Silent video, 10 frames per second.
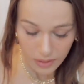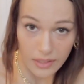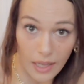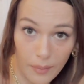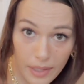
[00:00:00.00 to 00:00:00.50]

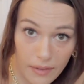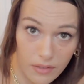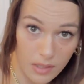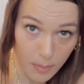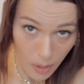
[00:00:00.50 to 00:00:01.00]
Now we have
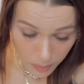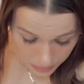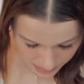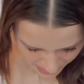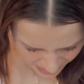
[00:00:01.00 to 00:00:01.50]
this
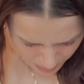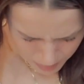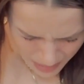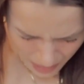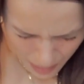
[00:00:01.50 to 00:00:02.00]
ponytail
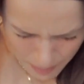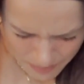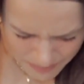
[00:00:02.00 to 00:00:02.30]
up top.